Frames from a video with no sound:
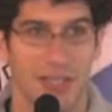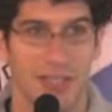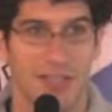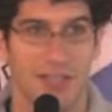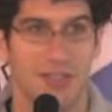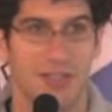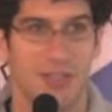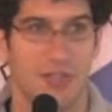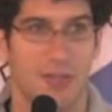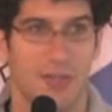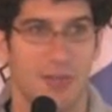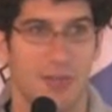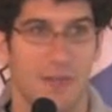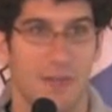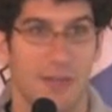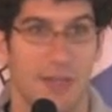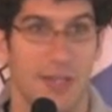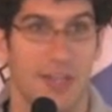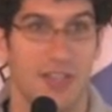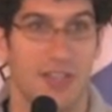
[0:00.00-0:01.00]
in to
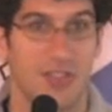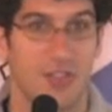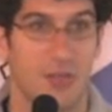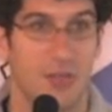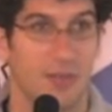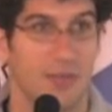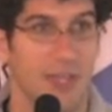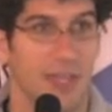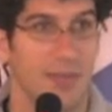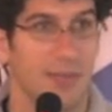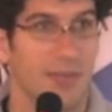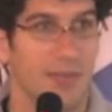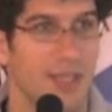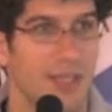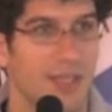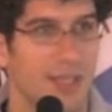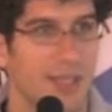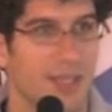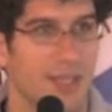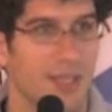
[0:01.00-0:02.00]
fill out a survey.
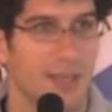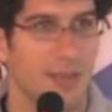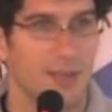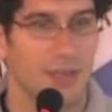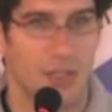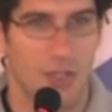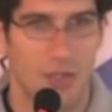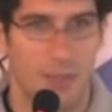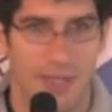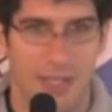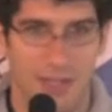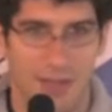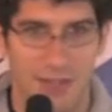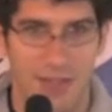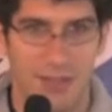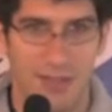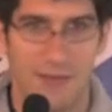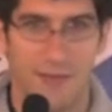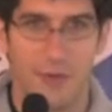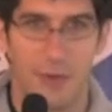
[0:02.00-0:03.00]
So you may
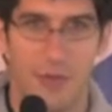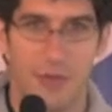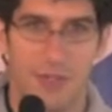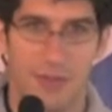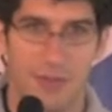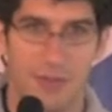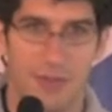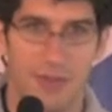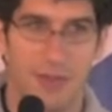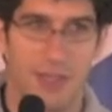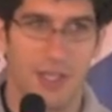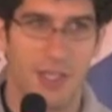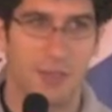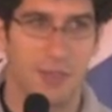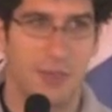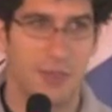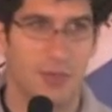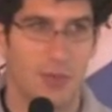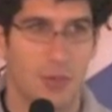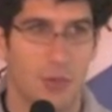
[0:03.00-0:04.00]
list a phone number on
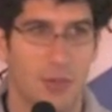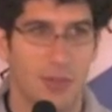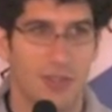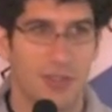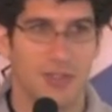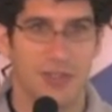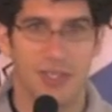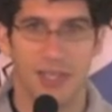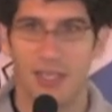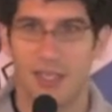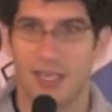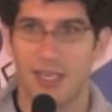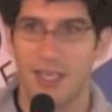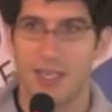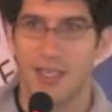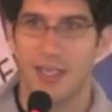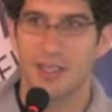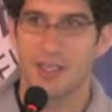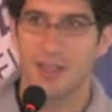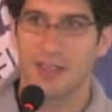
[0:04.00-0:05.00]
a billboard and say,
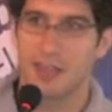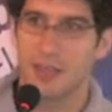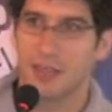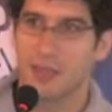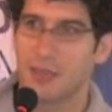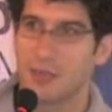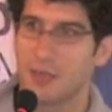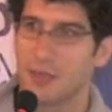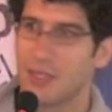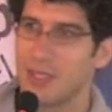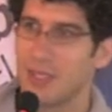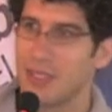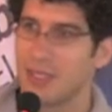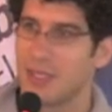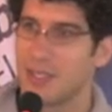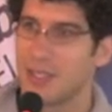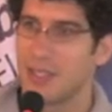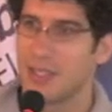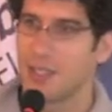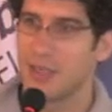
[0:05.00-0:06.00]
hey,
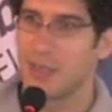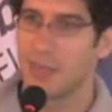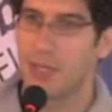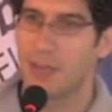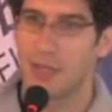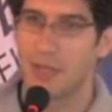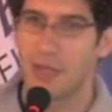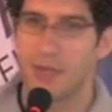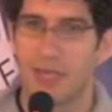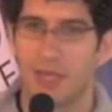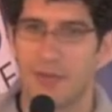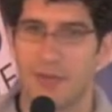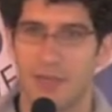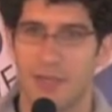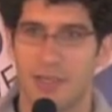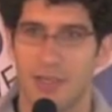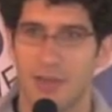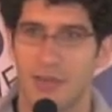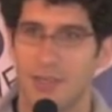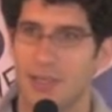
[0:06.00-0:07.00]
maybe you have
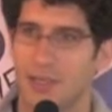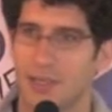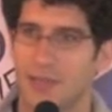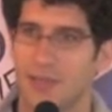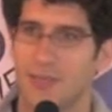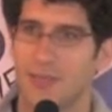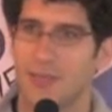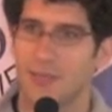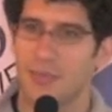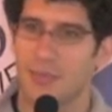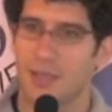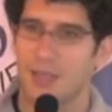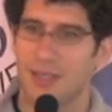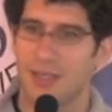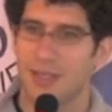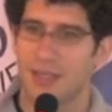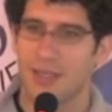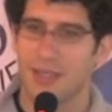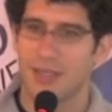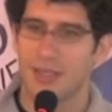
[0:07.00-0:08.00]
a
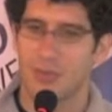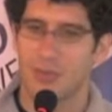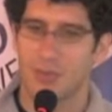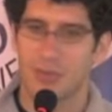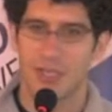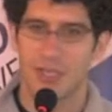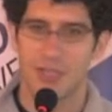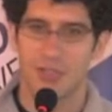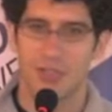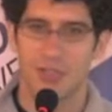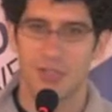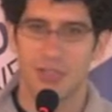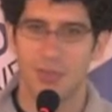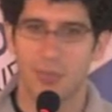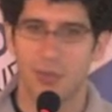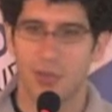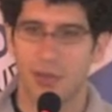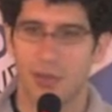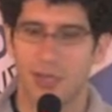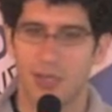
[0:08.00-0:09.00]

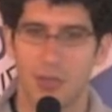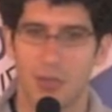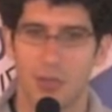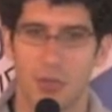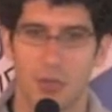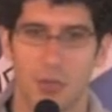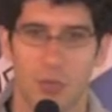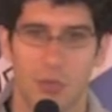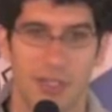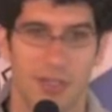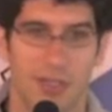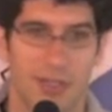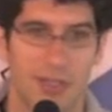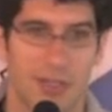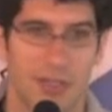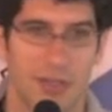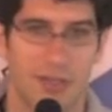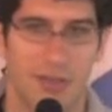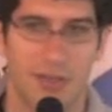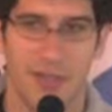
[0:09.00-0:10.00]
relationship with like a local
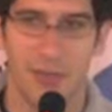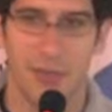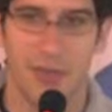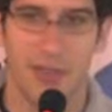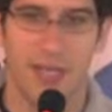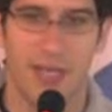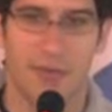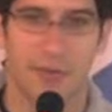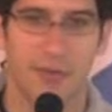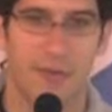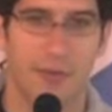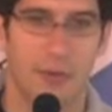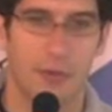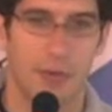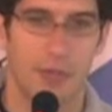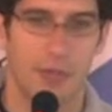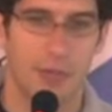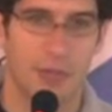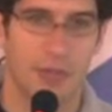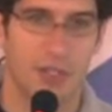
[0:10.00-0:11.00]
retailer and they want to have a
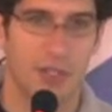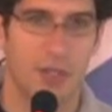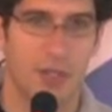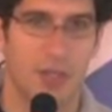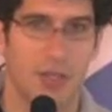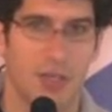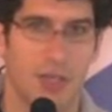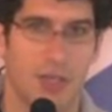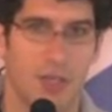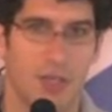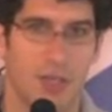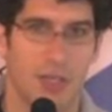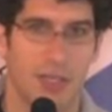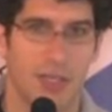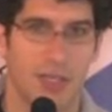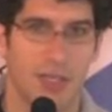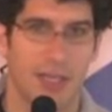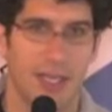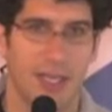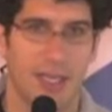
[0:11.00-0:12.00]
phone number that you can call
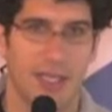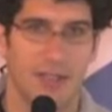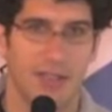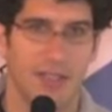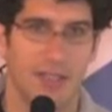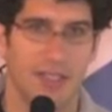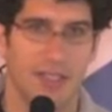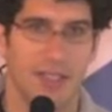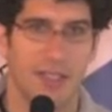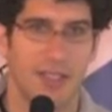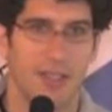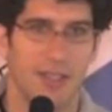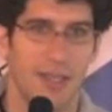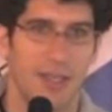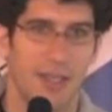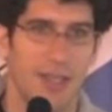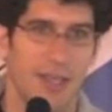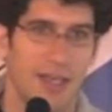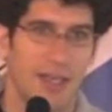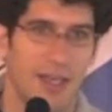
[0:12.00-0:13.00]
in and see
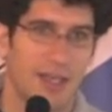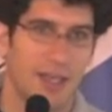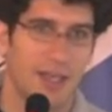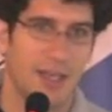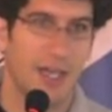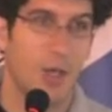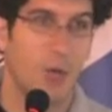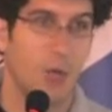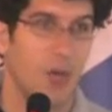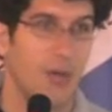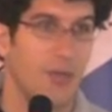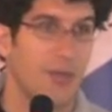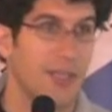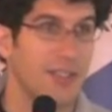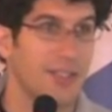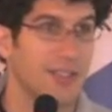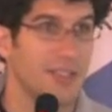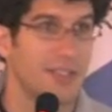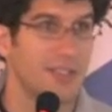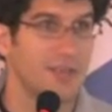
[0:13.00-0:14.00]
how well
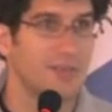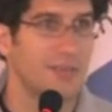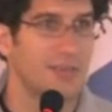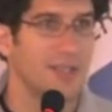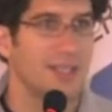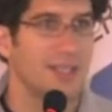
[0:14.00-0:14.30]
they did.